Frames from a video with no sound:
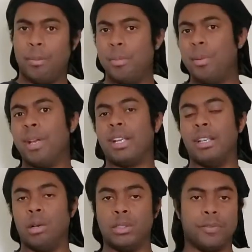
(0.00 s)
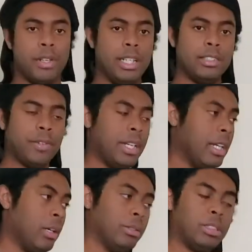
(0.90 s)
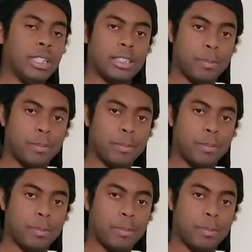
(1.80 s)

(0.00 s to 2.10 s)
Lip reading: going to be making notes for these videos just